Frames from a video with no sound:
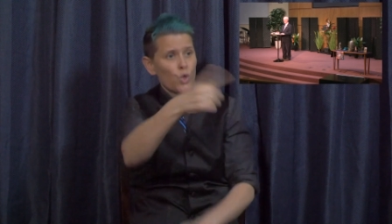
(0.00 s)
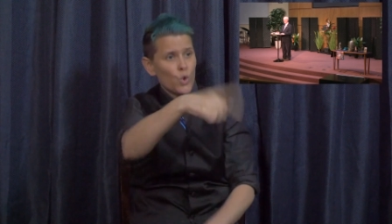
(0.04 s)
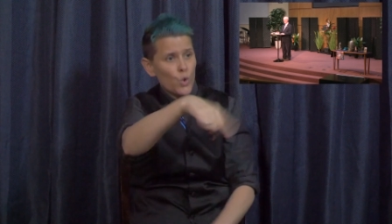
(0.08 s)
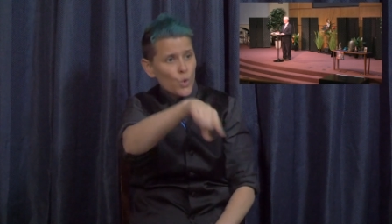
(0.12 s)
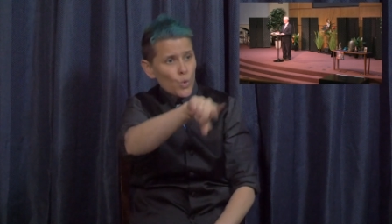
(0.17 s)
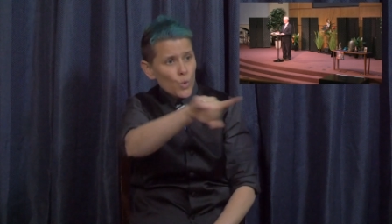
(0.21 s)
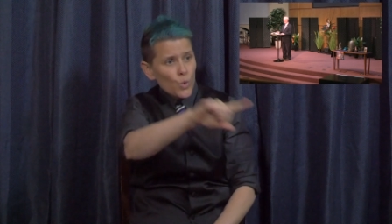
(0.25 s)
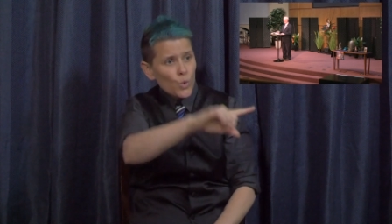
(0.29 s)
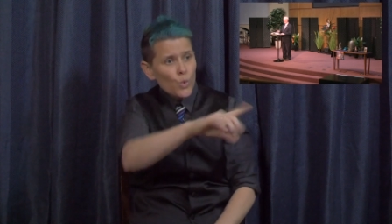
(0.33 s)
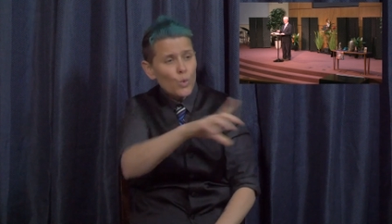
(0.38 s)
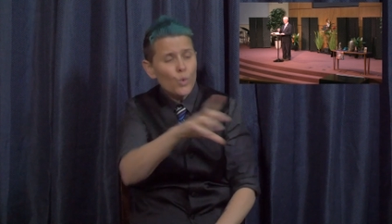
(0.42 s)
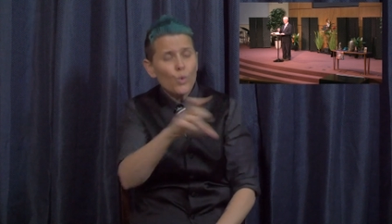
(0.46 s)

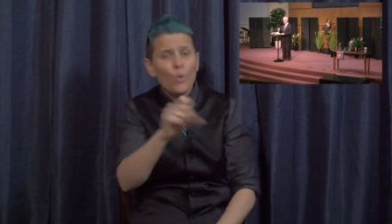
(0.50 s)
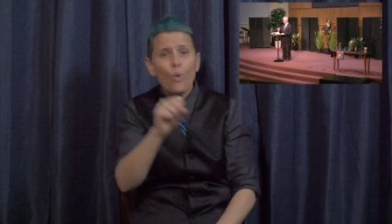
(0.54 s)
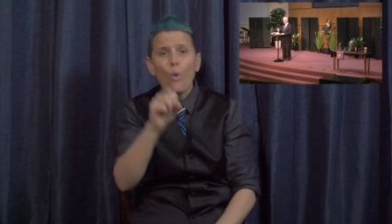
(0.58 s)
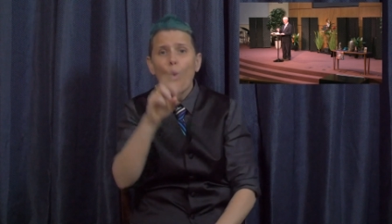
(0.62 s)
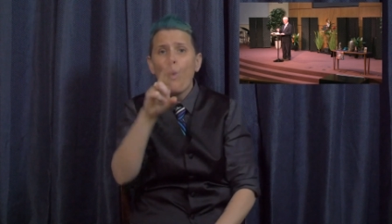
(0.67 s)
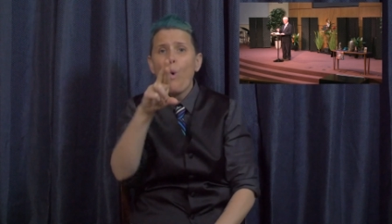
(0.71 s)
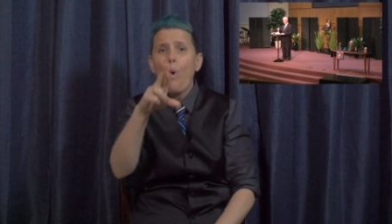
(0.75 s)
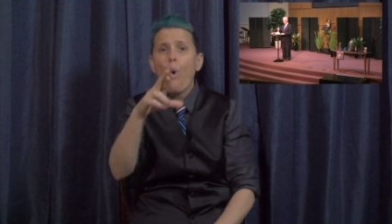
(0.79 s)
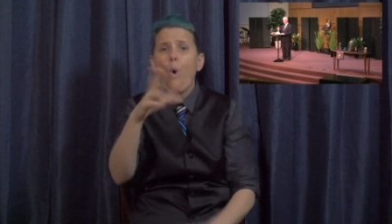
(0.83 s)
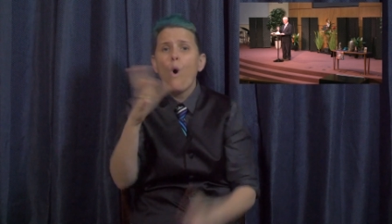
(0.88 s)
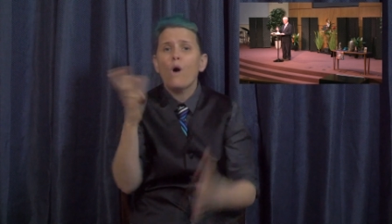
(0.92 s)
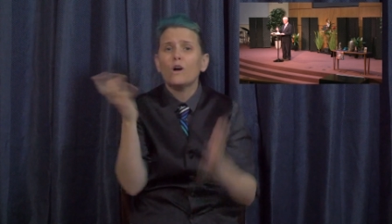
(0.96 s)
I find
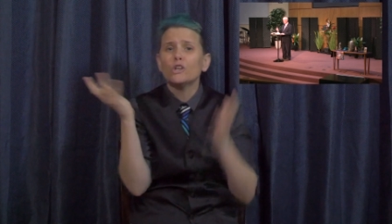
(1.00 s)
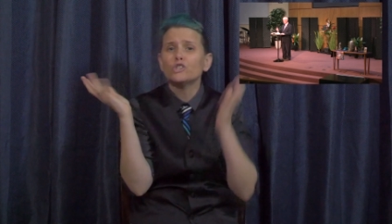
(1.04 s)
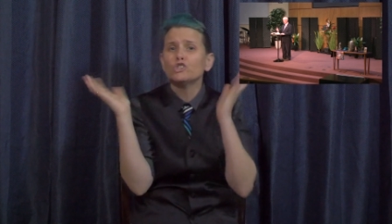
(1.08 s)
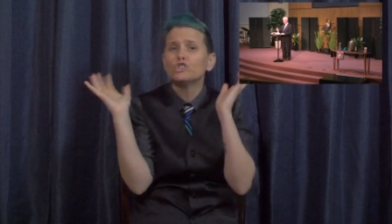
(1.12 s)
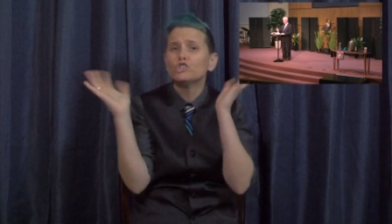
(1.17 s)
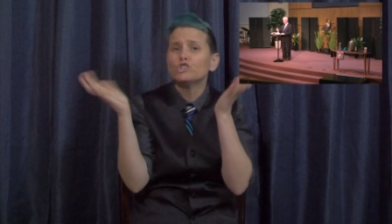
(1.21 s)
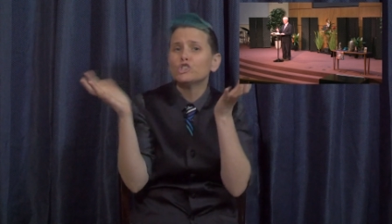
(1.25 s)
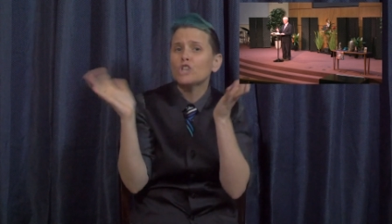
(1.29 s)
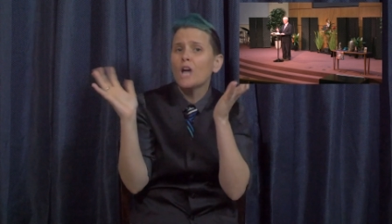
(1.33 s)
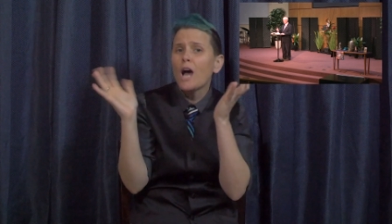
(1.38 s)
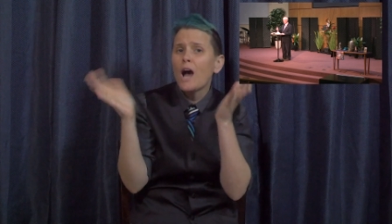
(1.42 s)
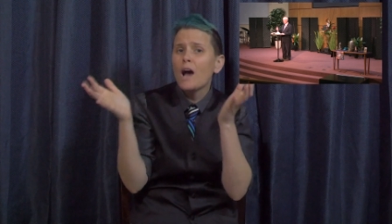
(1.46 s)

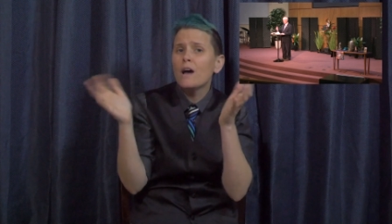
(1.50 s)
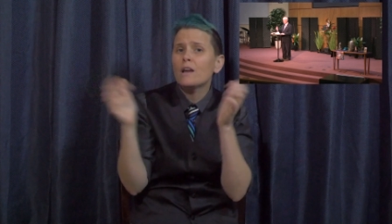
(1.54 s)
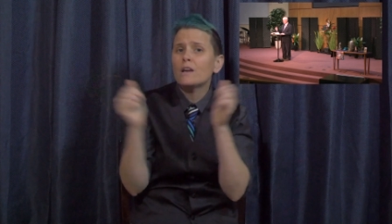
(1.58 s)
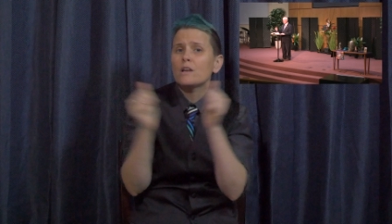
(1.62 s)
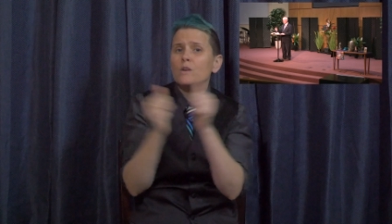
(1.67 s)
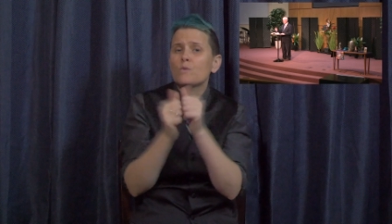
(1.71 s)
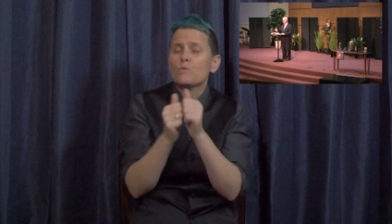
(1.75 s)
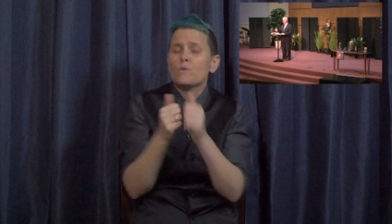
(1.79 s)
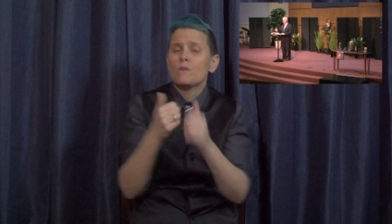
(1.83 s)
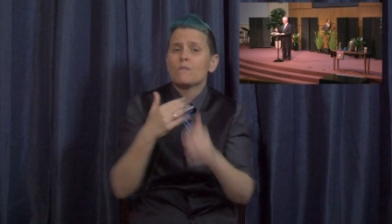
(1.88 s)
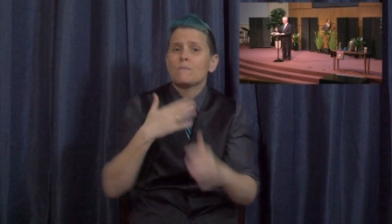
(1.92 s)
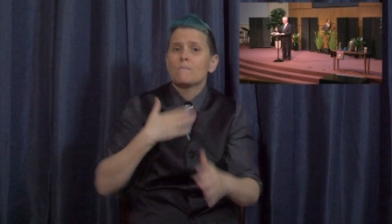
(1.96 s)
myself
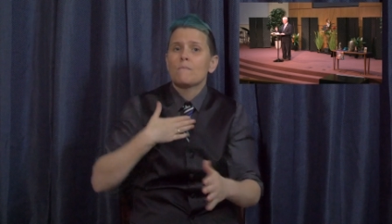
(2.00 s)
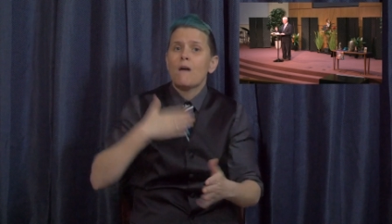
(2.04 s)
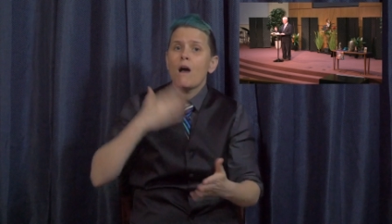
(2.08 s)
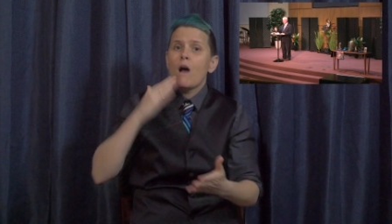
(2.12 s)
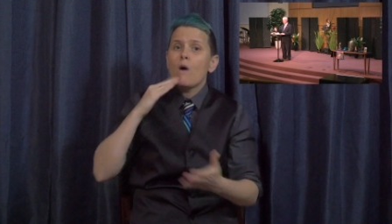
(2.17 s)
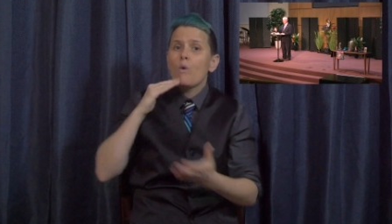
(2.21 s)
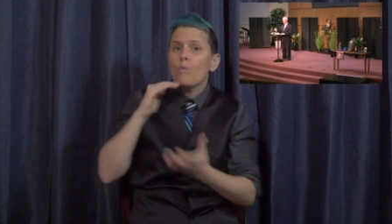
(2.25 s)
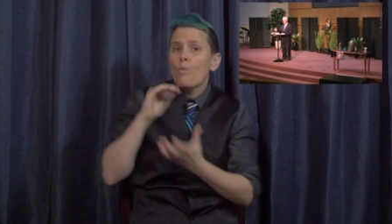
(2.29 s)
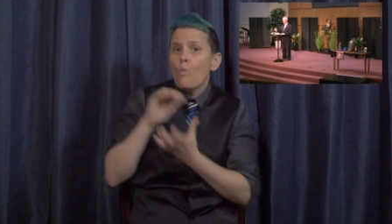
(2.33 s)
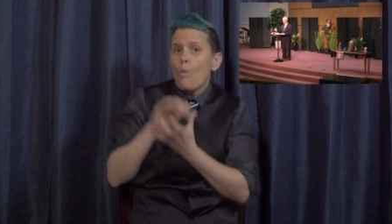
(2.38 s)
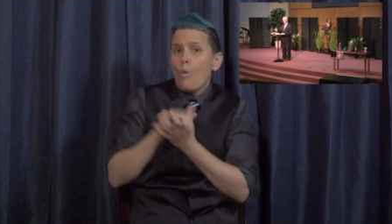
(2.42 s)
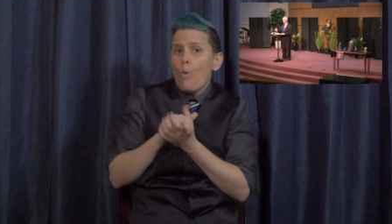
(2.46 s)
listening
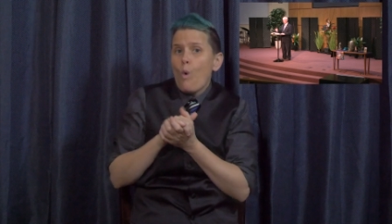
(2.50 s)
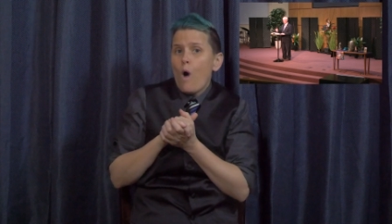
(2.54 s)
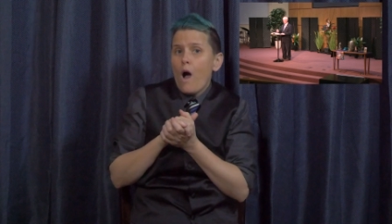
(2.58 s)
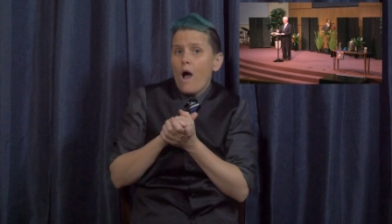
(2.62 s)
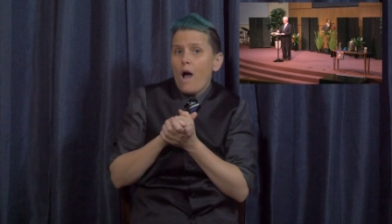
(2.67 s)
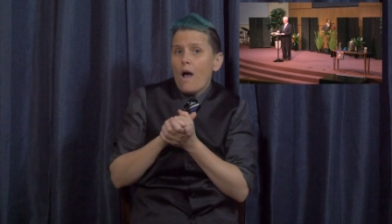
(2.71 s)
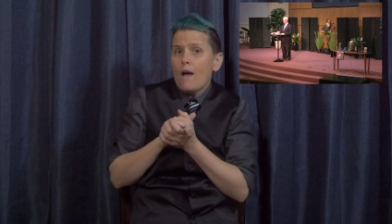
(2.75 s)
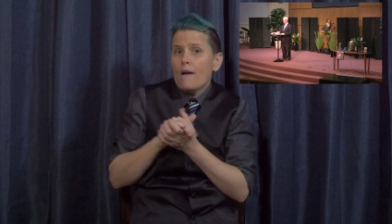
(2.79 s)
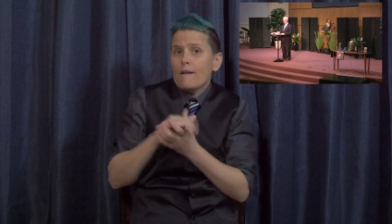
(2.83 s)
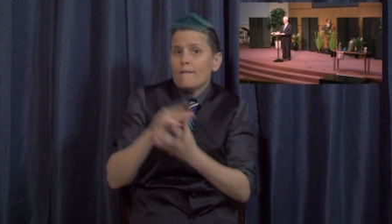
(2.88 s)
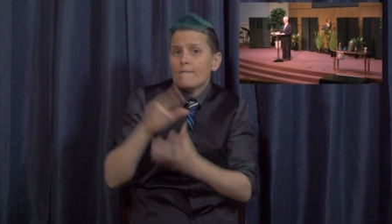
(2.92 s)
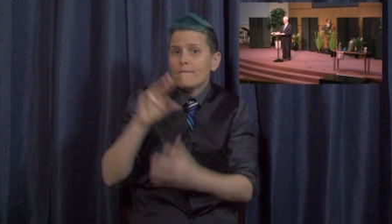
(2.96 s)
more
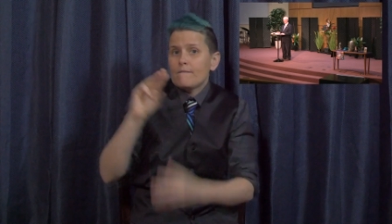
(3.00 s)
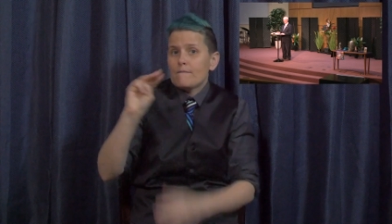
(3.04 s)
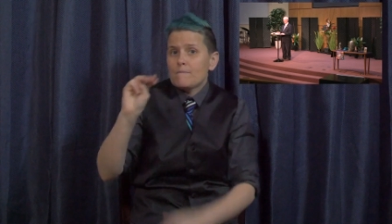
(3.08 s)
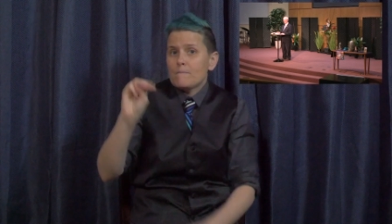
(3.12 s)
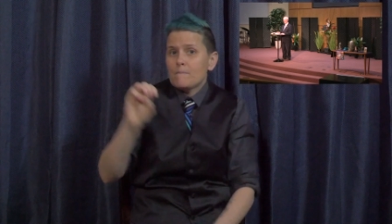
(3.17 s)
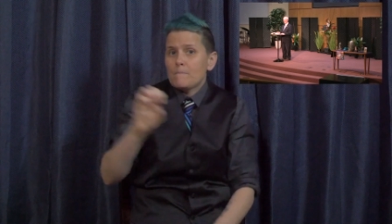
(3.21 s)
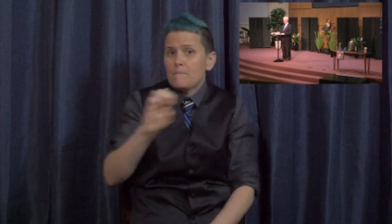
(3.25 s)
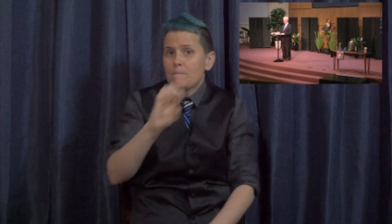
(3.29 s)
deeply,